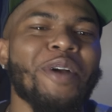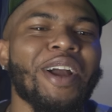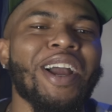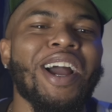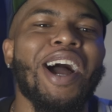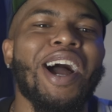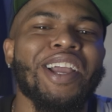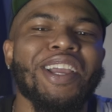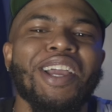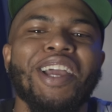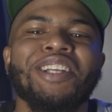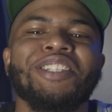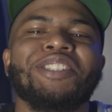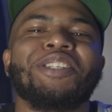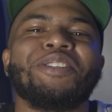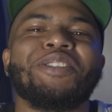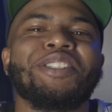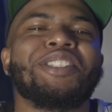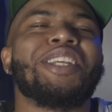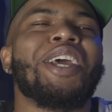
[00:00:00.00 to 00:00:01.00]
what Kanye is
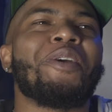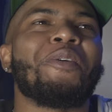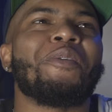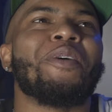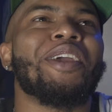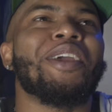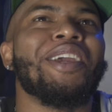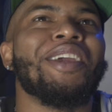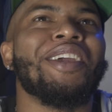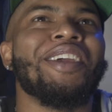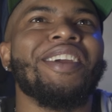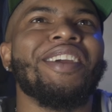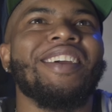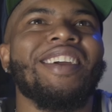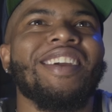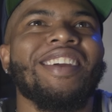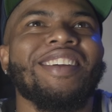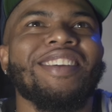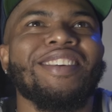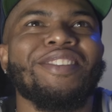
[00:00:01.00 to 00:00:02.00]
gonna say when
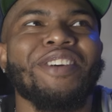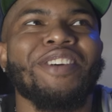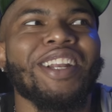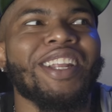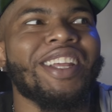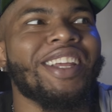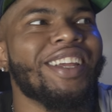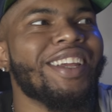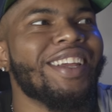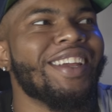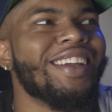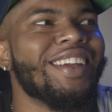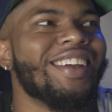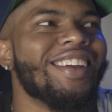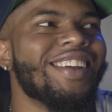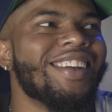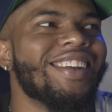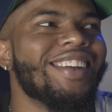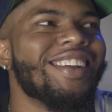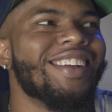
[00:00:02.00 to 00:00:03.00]
he when
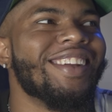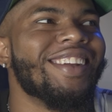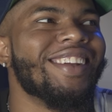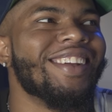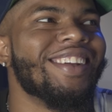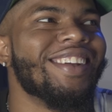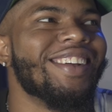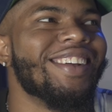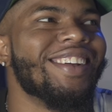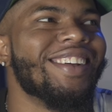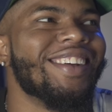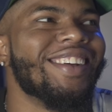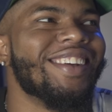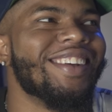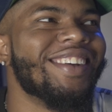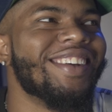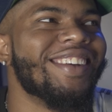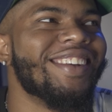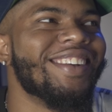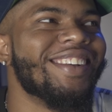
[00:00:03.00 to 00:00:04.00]
he
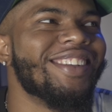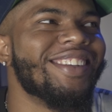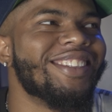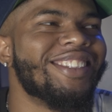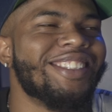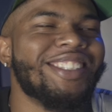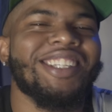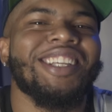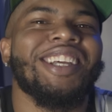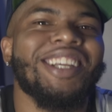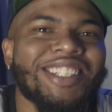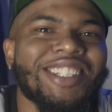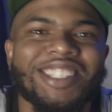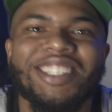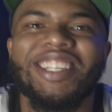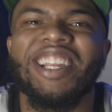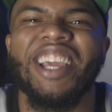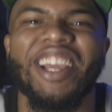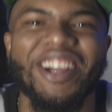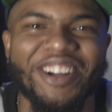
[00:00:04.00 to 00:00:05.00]
sees
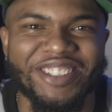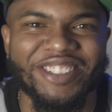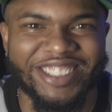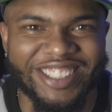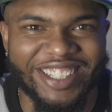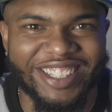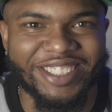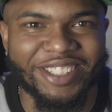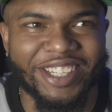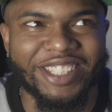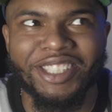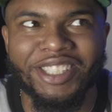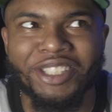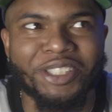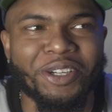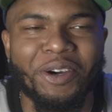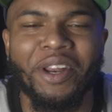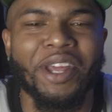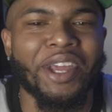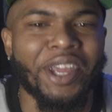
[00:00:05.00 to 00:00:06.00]
and hears this, because he's
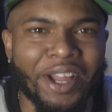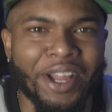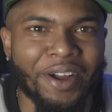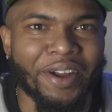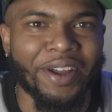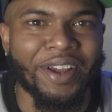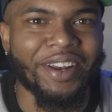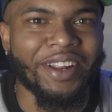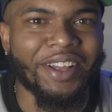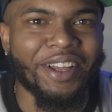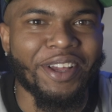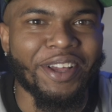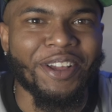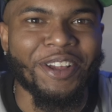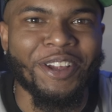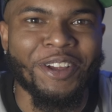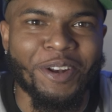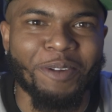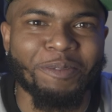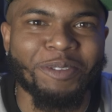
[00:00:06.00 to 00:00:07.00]
gonna hear it.
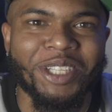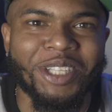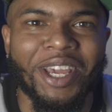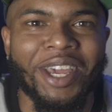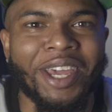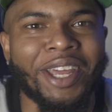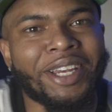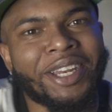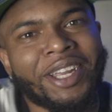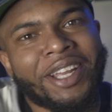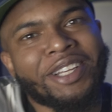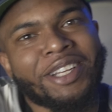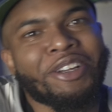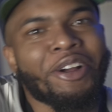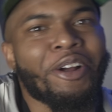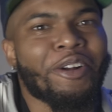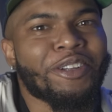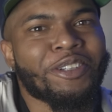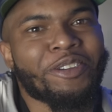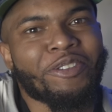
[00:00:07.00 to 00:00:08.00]
You know what I'm saying? And then
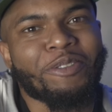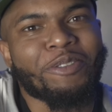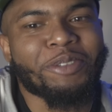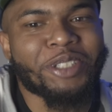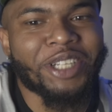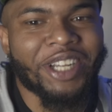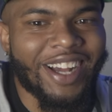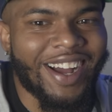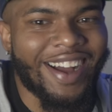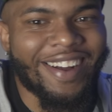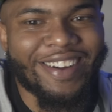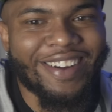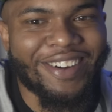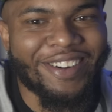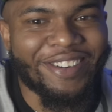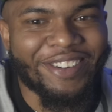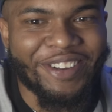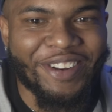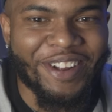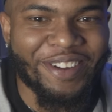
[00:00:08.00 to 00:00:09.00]
Durk is from
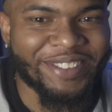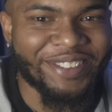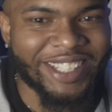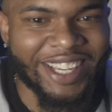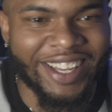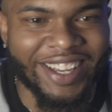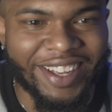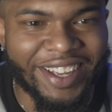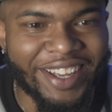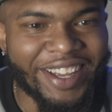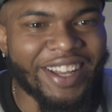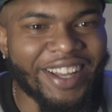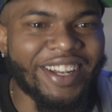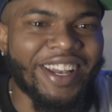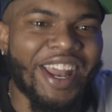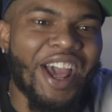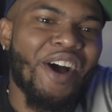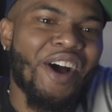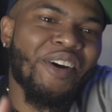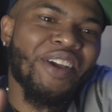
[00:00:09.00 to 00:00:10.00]
Chicago. You know what I'm saying?
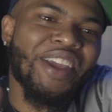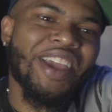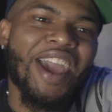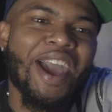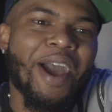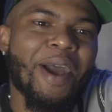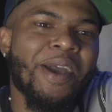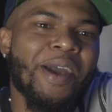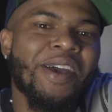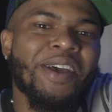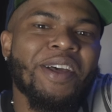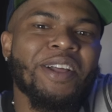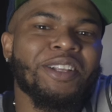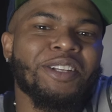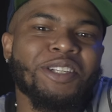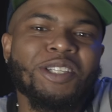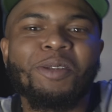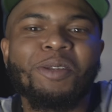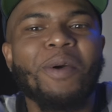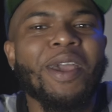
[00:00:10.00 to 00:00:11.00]
Now he had
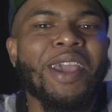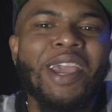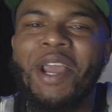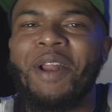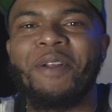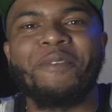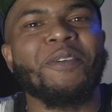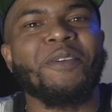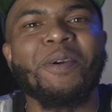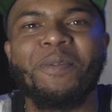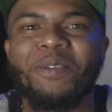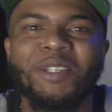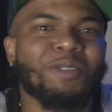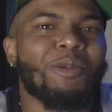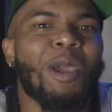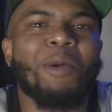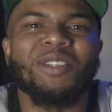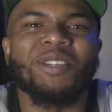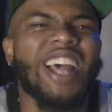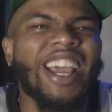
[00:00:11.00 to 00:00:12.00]
the Sway interview, and
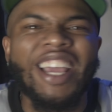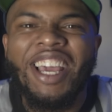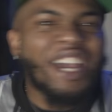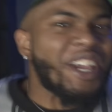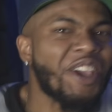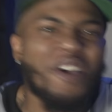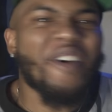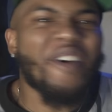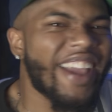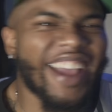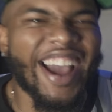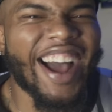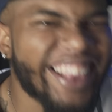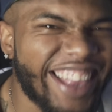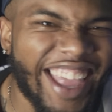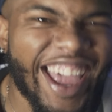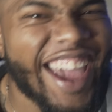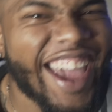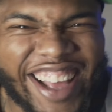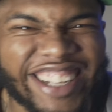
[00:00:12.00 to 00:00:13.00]
Sway was like, "You ain't got
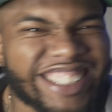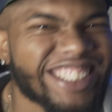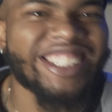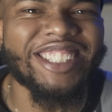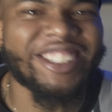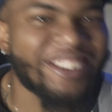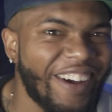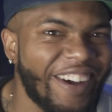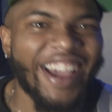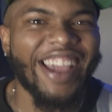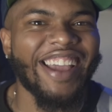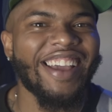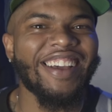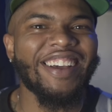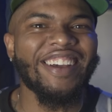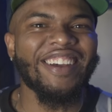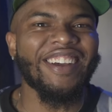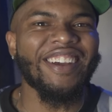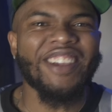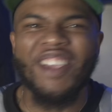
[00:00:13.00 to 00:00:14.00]
the answer, Sway."
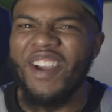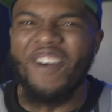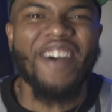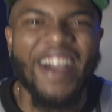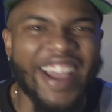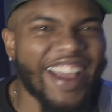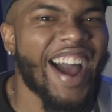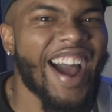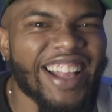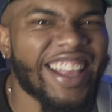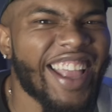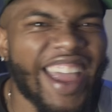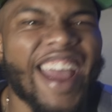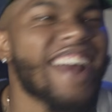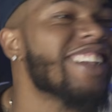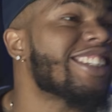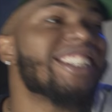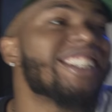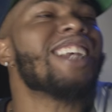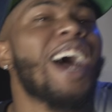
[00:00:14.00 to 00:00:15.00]
You ain't got the
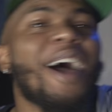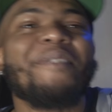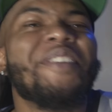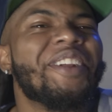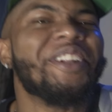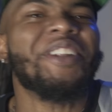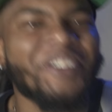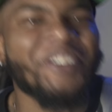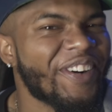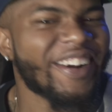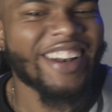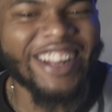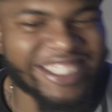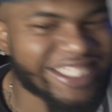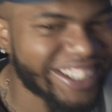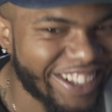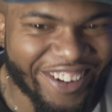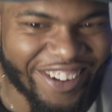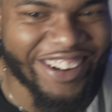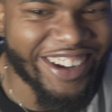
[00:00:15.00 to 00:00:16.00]
answers. I've been doing
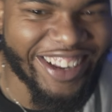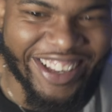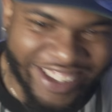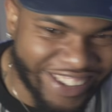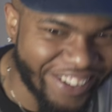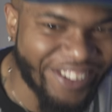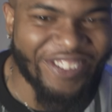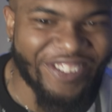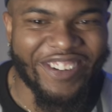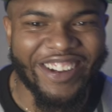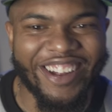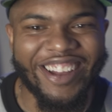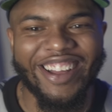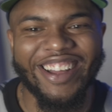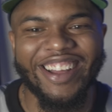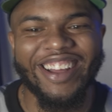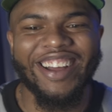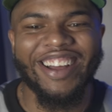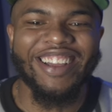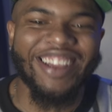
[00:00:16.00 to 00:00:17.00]
this longer than you.
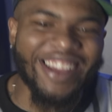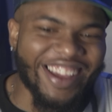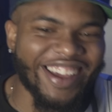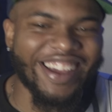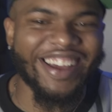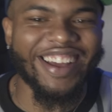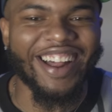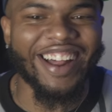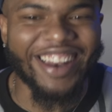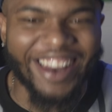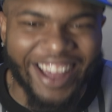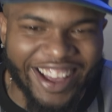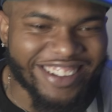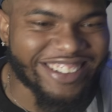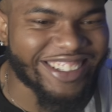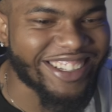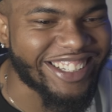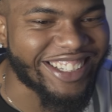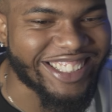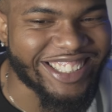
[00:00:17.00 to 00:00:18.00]
Yeah, I
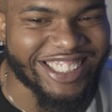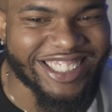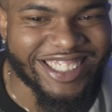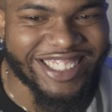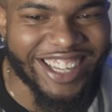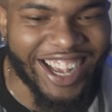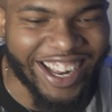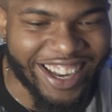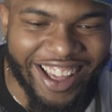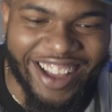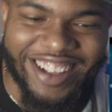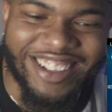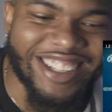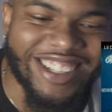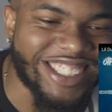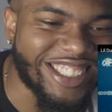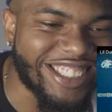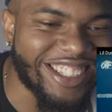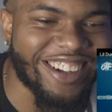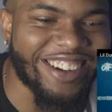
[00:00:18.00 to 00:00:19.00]
like this. I like
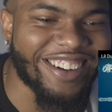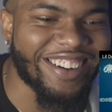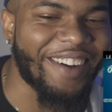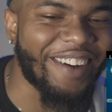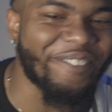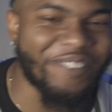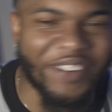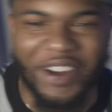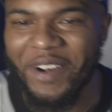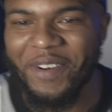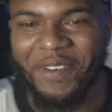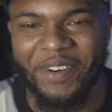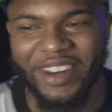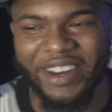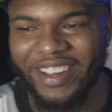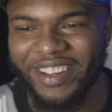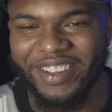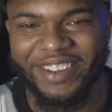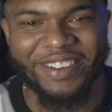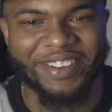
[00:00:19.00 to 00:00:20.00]
this Durk. I'm fucking
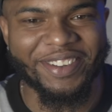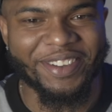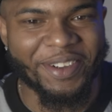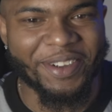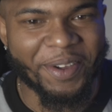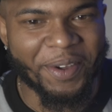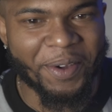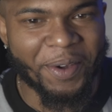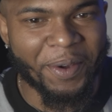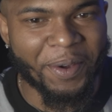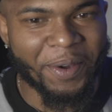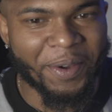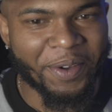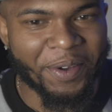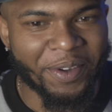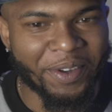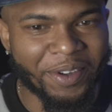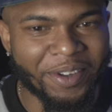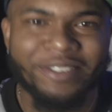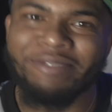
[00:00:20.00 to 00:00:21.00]
with it. You ain't got the answer,
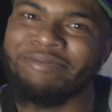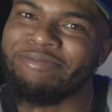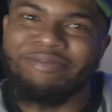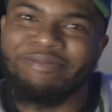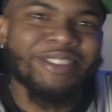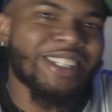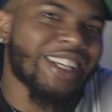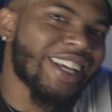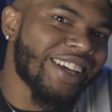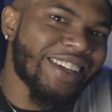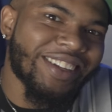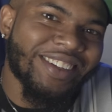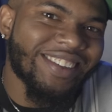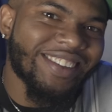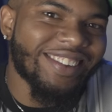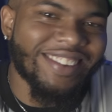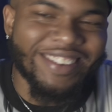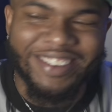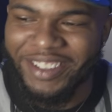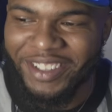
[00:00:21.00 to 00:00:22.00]
sway. See? I
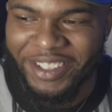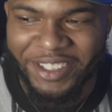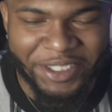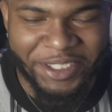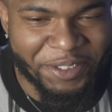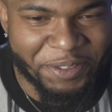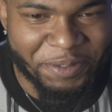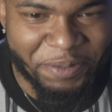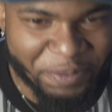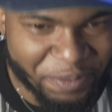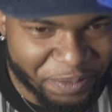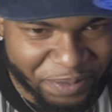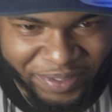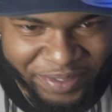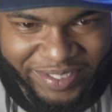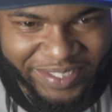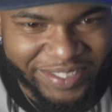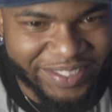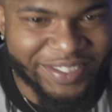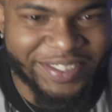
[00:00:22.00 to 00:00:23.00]
be claiming all the
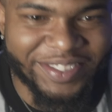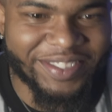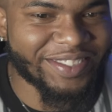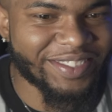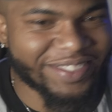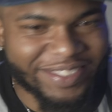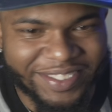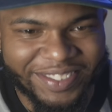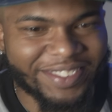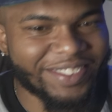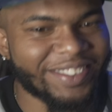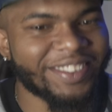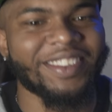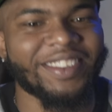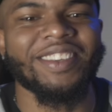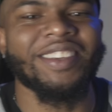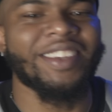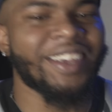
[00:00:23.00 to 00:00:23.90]
realies like any other day.